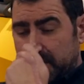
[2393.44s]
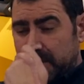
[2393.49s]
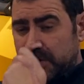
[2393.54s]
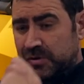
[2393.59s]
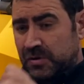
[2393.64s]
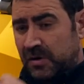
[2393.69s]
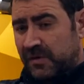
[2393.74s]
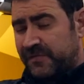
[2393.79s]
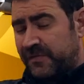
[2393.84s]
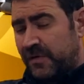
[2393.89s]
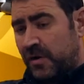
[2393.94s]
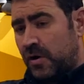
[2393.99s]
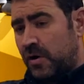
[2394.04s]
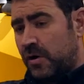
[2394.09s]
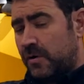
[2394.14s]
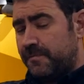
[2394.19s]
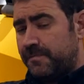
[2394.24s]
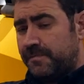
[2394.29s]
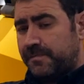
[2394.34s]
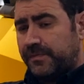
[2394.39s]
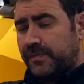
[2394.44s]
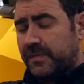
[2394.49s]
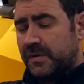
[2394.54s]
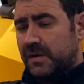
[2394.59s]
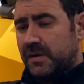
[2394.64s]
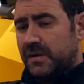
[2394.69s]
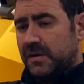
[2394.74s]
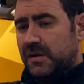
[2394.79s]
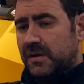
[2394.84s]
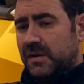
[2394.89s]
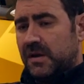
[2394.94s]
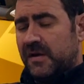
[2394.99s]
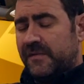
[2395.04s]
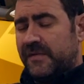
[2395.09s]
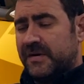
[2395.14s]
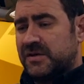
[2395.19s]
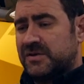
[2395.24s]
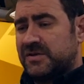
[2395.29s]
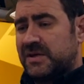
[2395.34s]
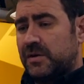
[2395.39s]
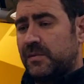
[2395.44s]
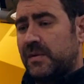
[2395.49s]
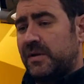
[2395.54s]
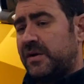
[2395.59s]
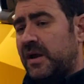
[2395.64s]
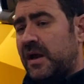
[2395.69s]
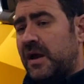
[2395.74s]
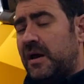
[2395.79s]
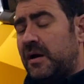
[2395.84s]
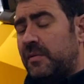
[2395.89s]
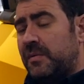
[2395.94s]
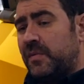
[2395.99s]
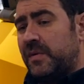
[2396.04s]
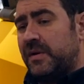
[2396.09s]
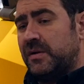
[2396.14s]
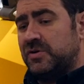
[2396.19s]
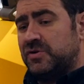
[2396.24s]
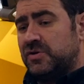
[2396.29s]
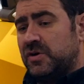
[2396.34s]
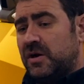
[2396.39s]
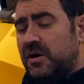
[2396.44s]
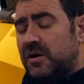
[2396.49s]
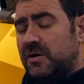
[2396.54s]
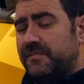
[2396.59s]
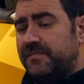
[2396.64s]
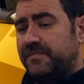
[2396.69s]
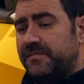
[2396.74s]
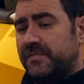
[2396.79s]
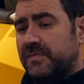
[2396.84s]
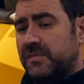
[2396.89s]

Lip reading: So I thought, if I could stand that day out in a wheelchair,